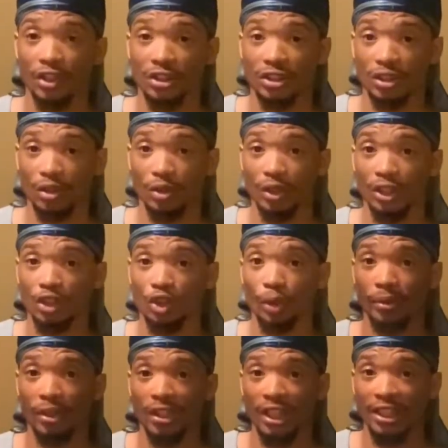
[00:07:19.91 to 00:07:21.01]
So it's going to
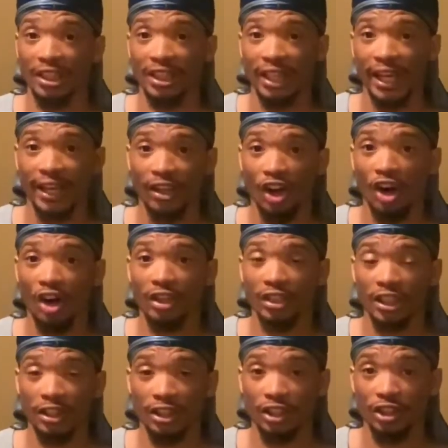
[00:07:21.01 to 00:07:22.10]
be linked in the end card
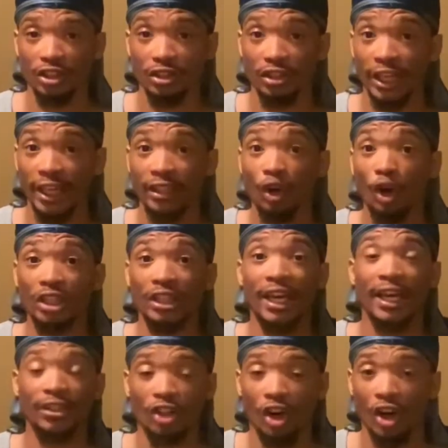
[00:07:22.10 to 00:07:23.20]
on
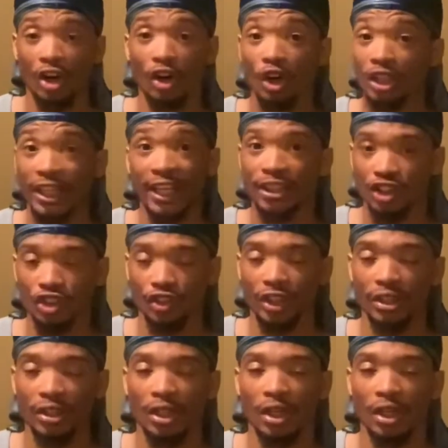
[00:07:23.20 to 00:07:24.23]
the end screen.